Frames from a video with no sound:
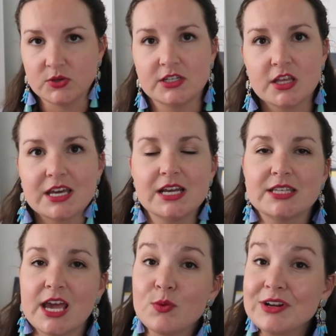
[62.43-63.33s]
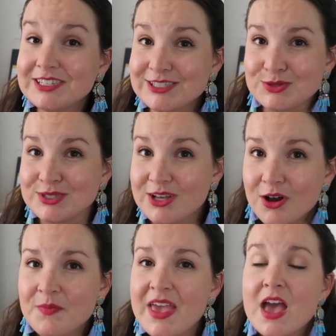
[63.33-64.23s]
So I tell the kids, hey, we're gonna listen to a
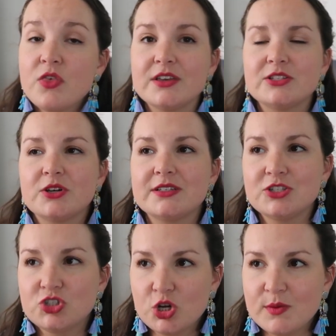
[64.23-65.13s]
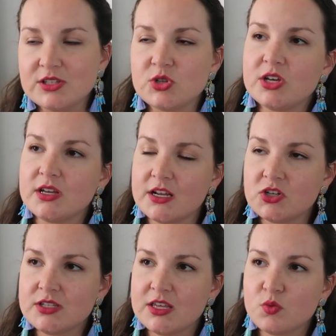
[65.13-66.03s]
song. This song is in German, so are you gonna
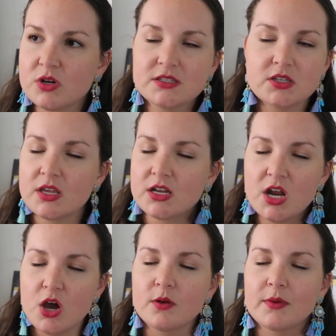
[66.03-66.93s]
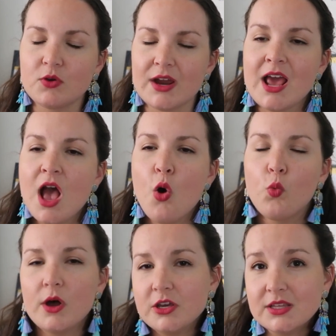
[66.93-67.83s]
understand the words? And they're like, no. And I'm like, great.
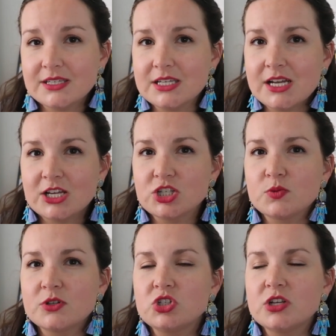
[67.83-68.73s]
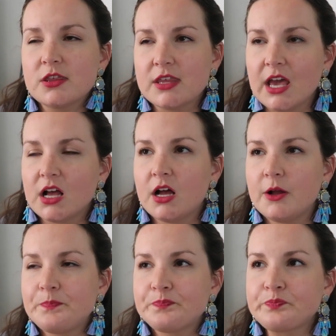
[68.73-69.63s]
While you listen, I just want you to think,
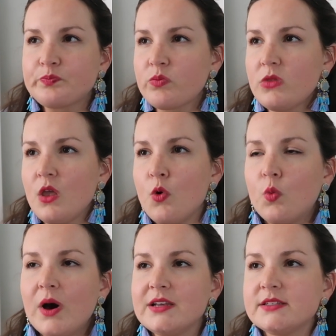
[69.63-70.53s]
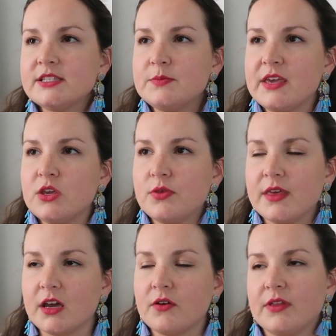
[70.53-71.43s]
what does it make you
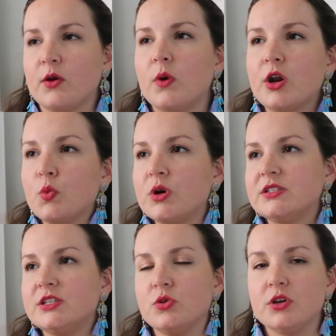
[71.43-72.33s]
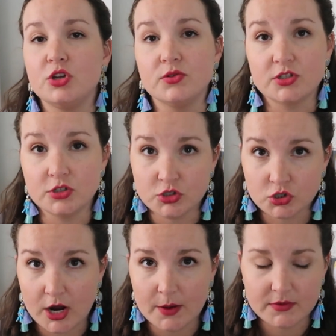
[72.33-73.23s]
think of? Like, what are words that you could use to
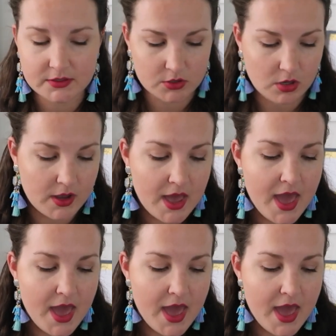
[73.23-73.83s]
describe this song?